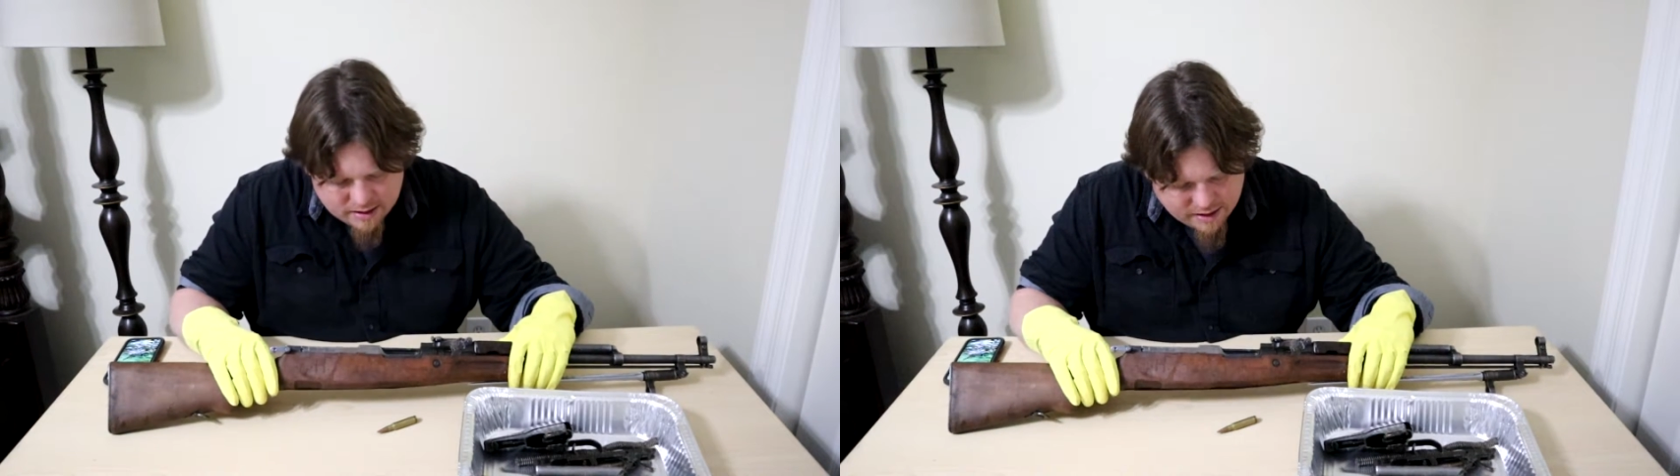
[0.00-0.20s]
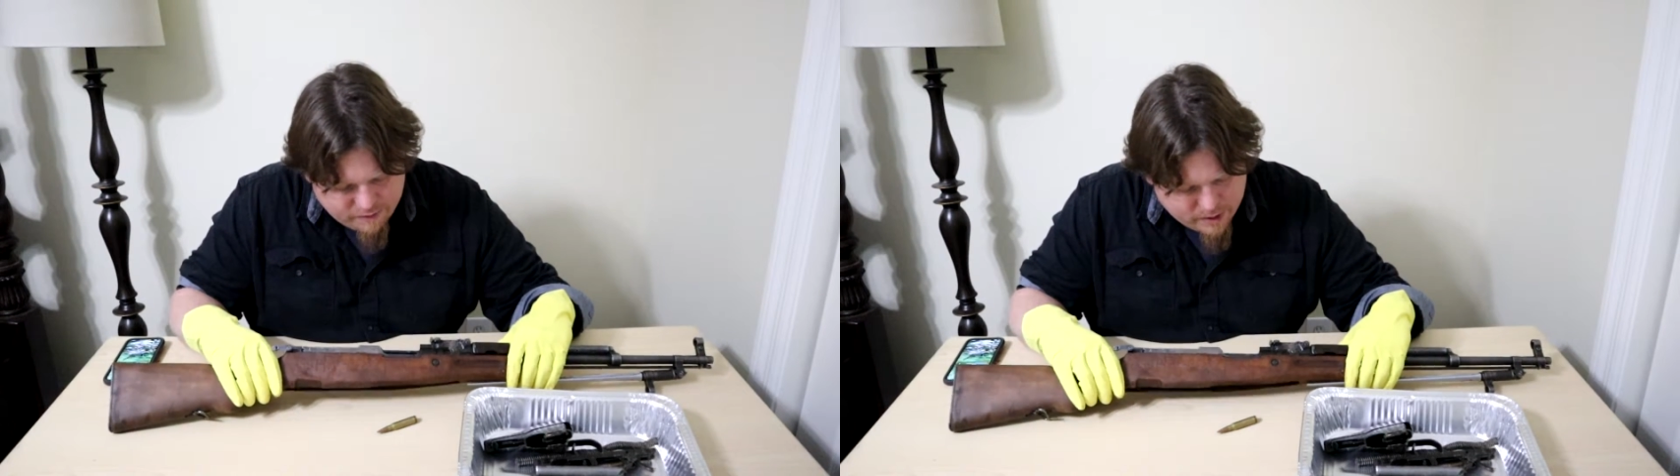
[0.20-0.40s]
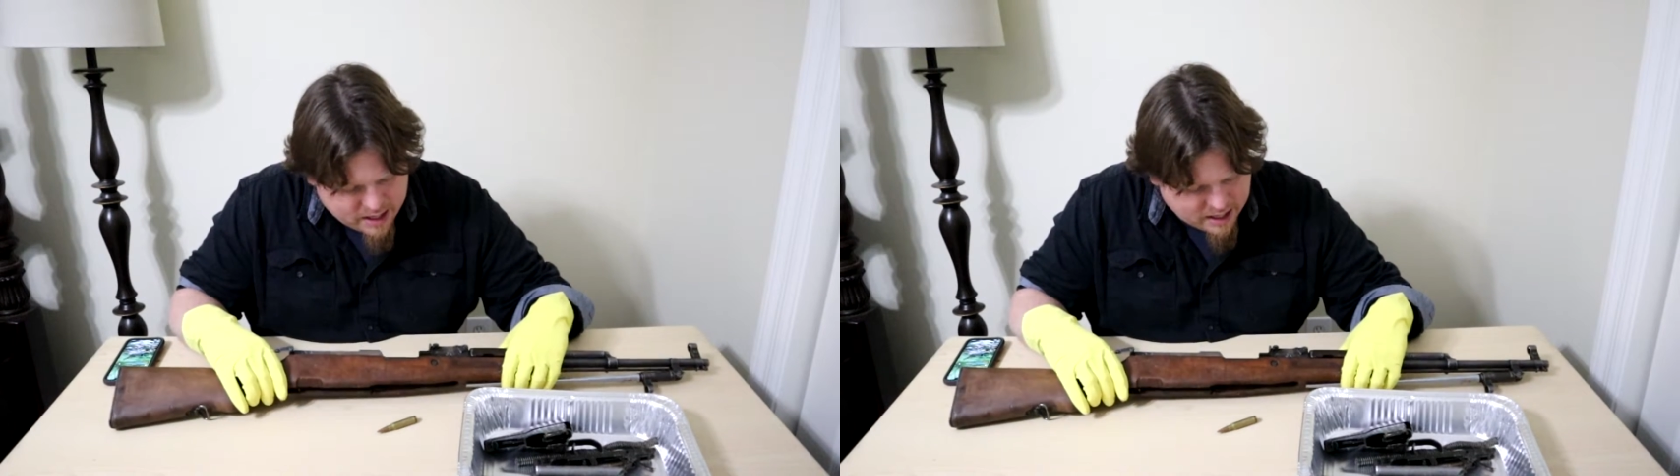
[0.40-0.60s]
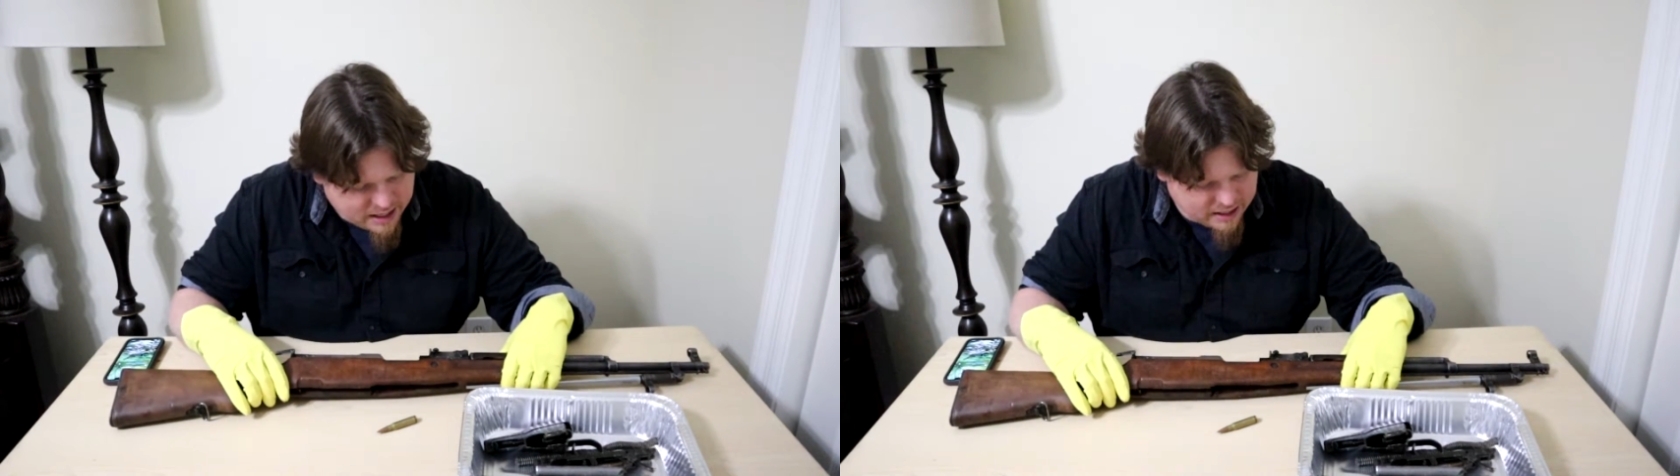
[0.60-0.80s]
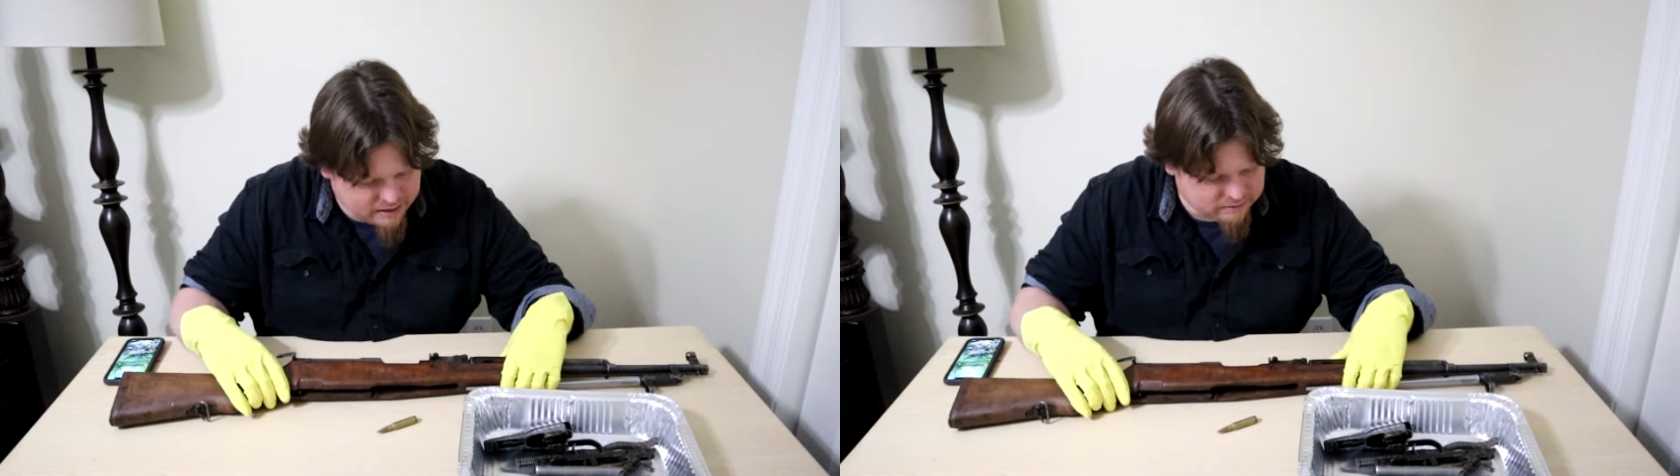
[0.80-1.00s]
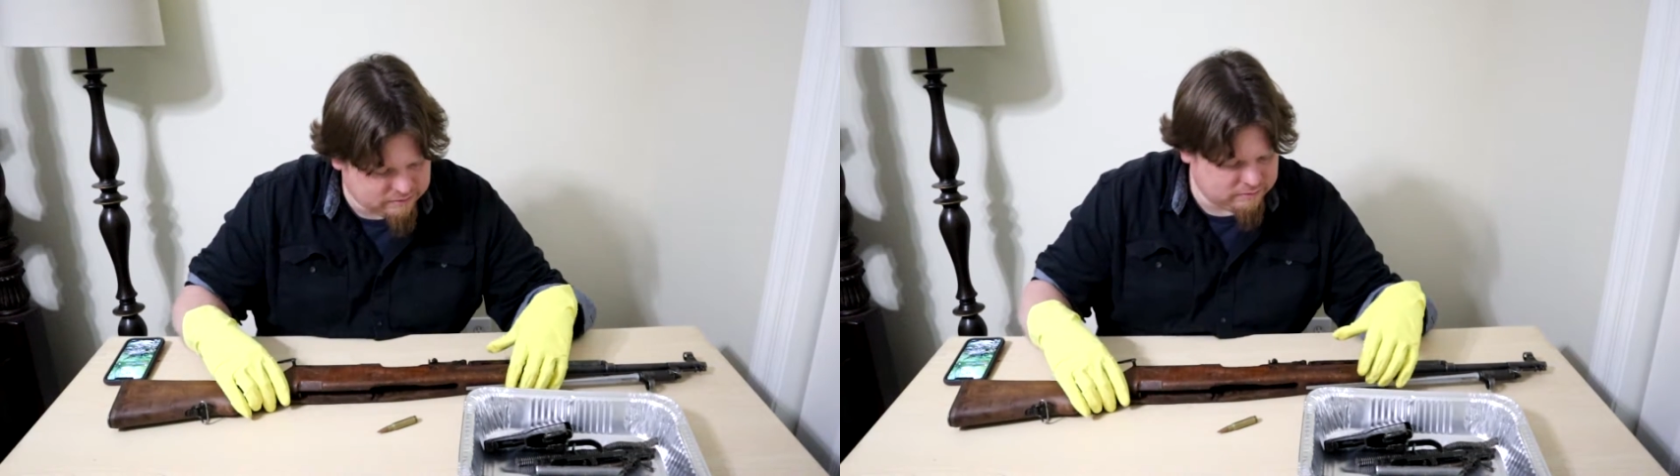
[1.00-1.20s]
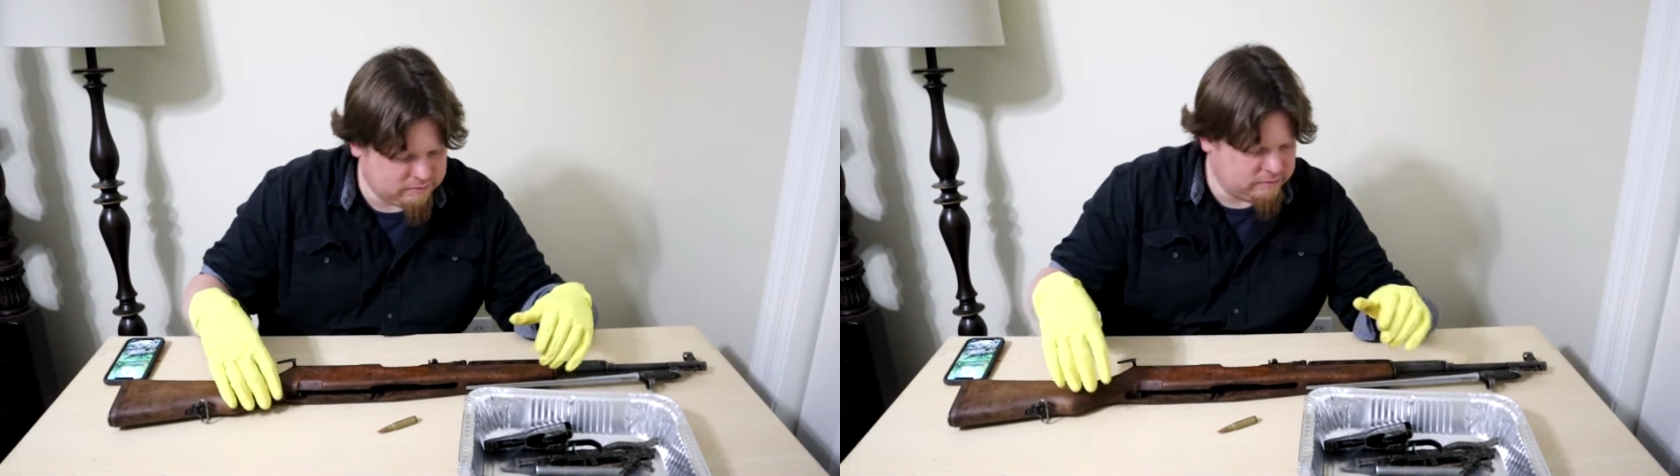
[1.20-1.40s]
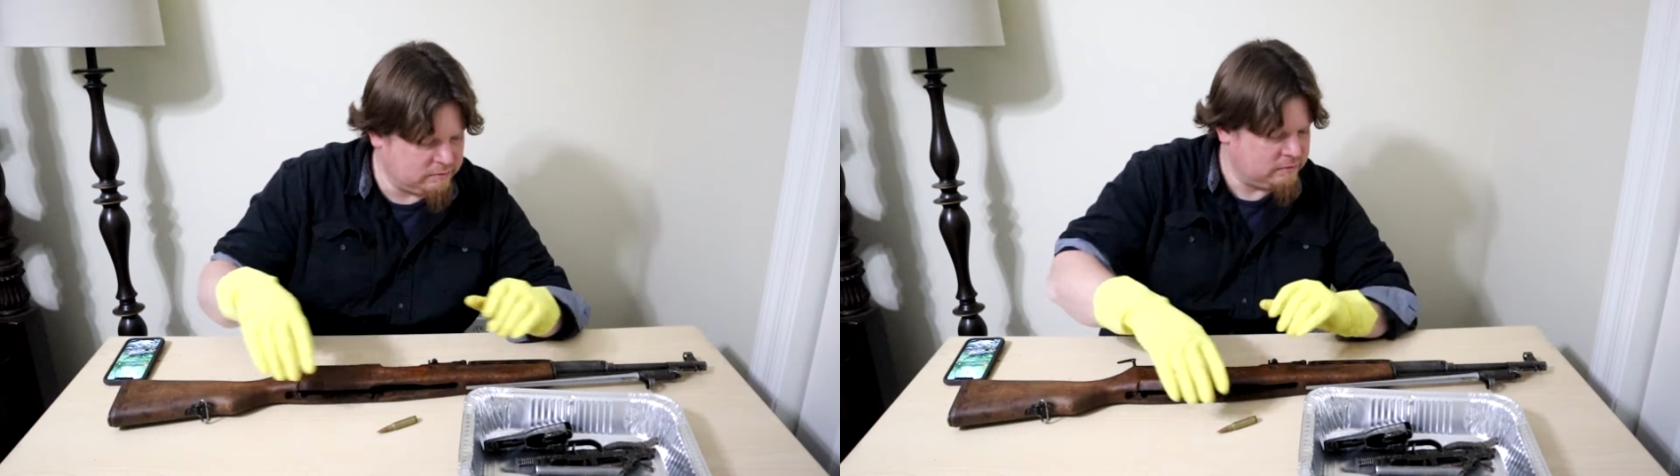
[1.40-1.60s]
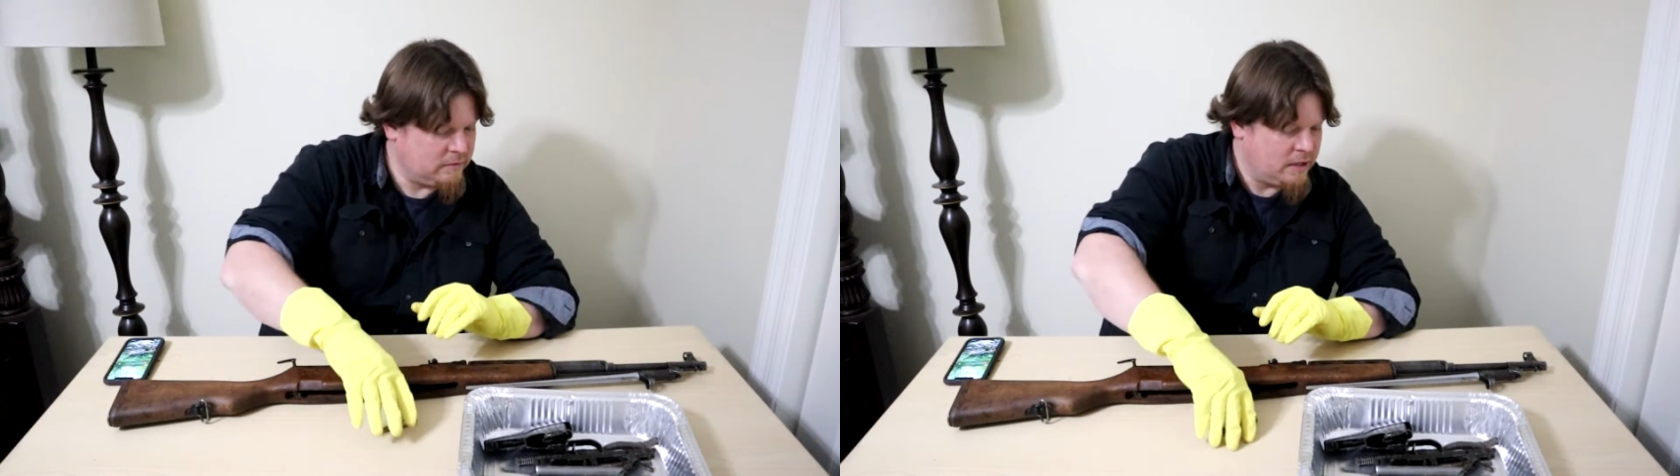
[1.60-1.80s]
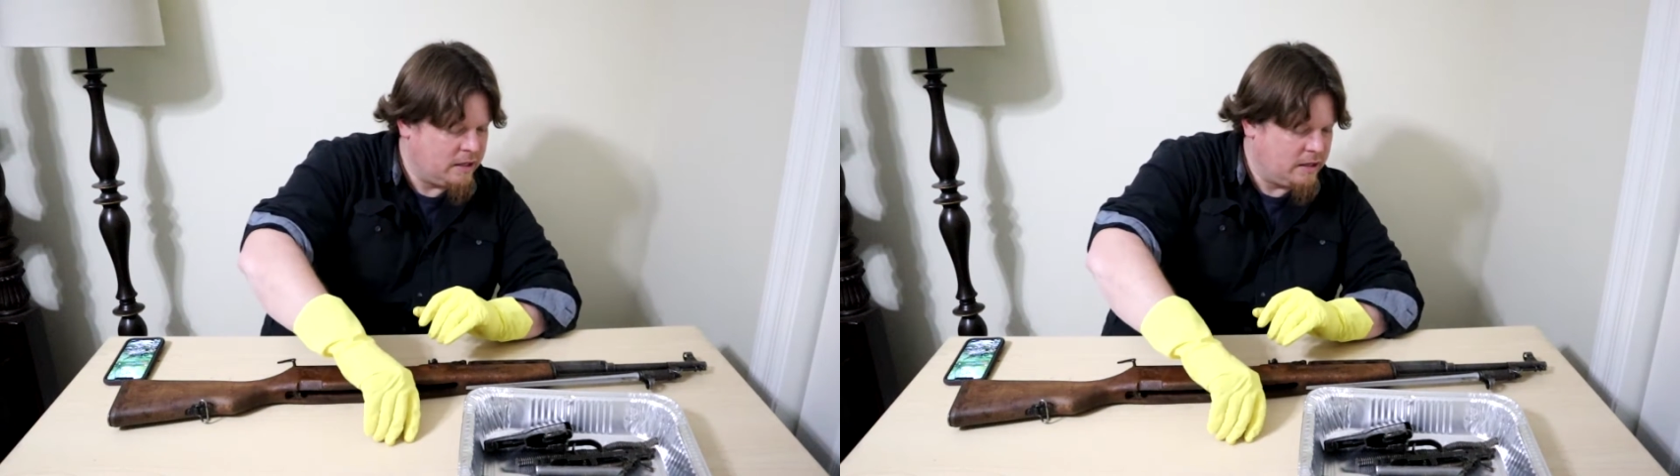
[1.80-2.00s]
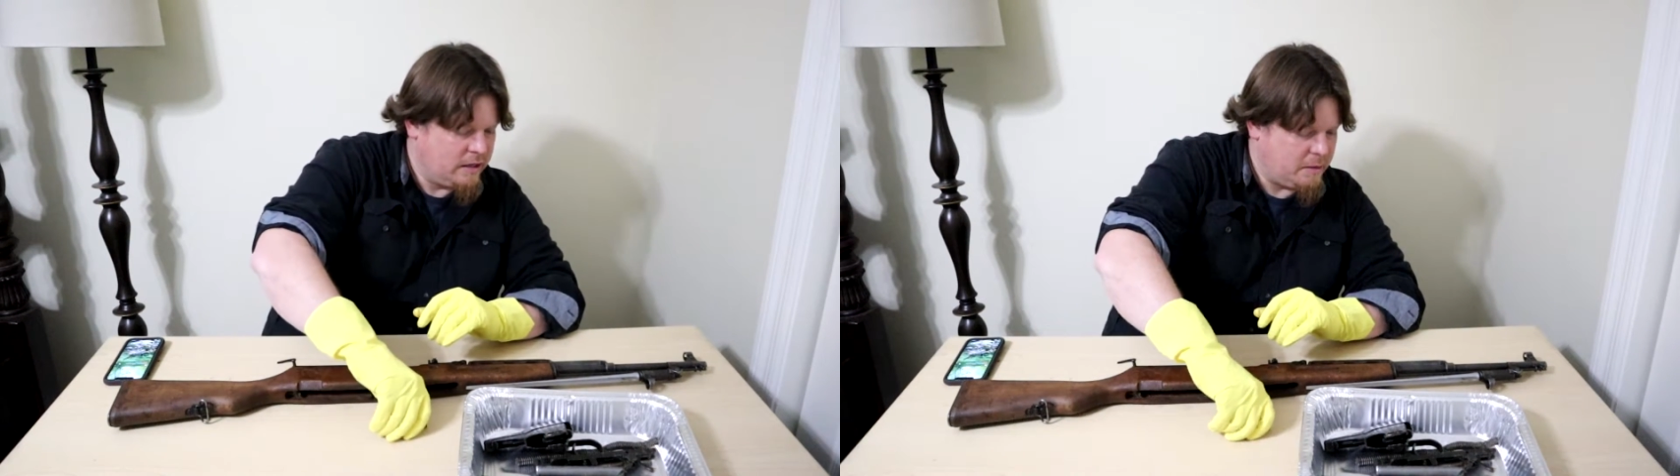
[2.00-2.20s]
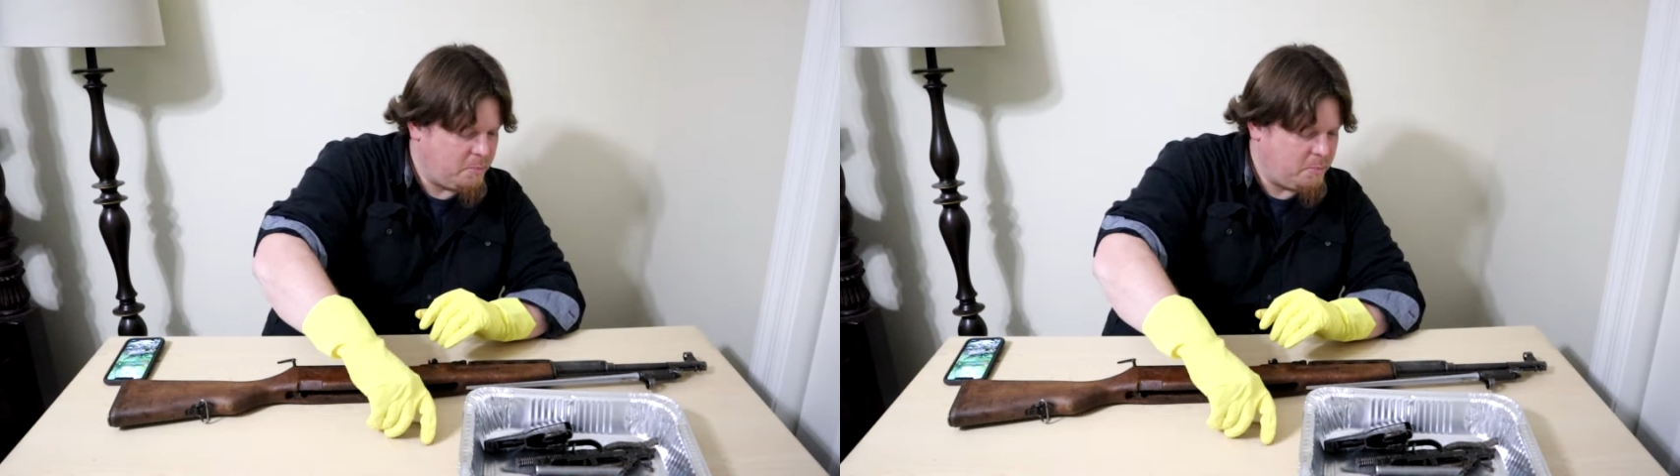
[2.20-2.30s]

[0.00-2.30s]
if we can get the